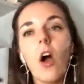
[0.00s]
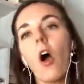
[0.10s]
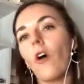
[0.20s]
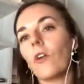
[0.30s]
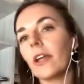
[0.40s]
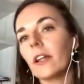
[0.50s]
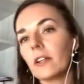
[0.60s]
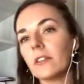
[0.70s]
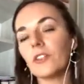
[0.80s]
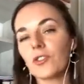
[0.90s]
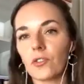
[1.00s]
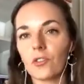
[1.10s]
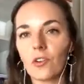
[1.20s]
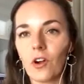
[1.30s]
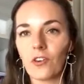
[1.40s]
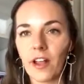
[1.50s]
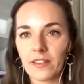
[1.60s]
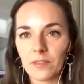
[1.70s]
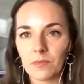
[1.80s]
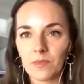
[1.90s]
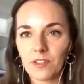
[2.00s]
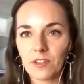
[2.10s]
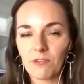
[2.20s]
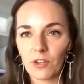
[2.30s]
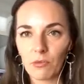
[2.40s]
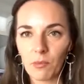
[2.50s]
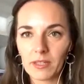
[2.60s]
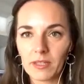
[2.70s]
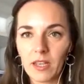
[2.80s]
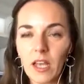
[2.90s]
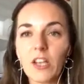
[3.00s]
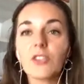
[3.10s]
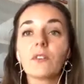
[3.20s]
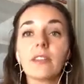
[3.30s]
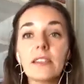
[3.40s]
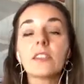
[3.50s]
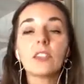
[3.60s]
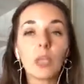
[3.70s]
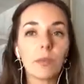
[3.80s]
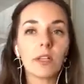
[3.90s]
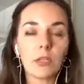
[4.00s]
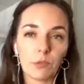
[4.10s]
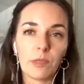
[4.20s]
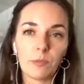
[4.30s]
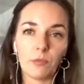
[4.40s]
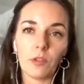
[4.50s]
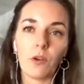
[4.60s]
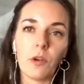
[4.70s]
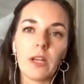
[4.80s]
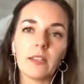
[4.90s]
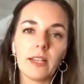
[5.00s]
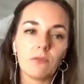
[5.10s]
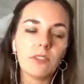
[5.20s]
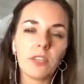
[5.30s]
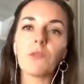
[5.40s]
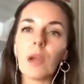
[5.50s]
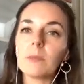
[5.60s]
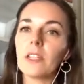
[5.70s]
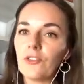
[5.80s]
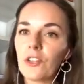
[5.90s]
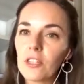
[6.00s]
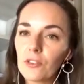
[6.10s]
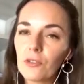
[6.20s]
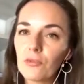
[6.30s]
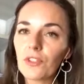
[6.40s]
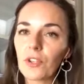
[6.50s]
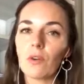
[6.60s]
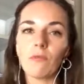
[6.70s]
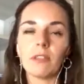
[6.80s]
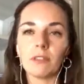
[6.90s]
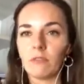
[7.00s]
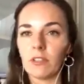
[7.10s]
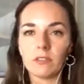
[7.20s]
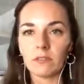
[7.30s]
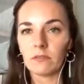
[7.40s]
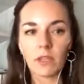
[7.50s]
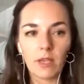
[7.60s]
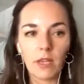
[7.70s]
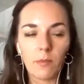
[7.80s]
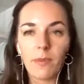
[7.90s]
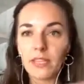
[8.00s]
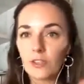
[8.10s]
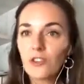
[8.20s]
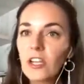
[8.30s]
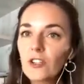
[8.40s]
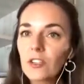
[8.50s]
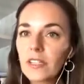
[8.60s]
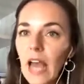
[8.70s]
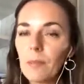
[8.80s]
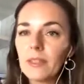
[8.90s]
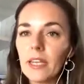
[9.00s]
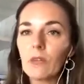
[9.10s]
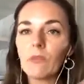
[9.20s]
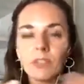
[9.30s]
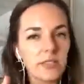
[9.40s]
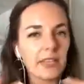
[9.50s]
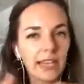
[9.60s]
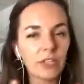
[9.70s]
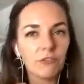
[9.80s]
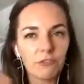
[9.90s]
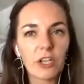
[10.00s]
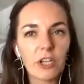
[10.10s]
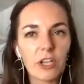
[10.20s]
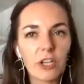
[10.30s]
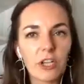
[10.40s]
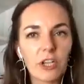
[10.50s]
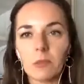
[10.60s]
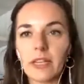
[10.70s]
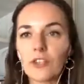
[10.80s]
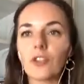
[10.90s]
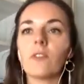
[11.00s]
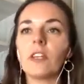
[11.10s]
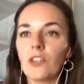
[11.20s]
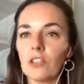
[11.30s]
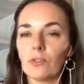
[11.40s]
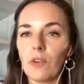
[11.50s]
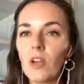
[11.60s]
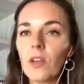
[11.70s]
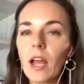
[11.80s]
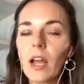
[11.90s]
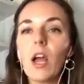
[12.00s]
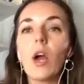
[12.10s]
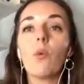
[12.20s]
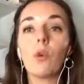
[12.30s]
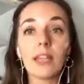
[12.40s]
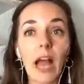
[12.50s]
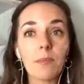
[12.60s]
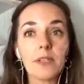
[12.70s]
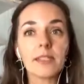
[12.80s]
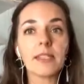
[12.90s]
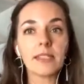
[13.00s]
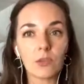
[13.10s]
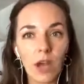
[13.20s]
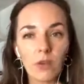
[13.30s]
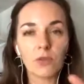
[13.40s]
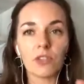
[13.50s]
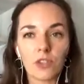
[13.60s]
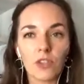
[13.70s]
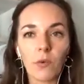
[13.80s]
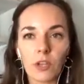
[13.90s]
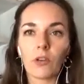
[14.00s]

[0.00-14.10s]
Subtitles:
or a clitoral orgasm for a woman. So that's typically what people know, that when they rub their genitals, or when penetration is happening, when there's that kind of friction and stimulation of the genital area, what happens is arousal is growing.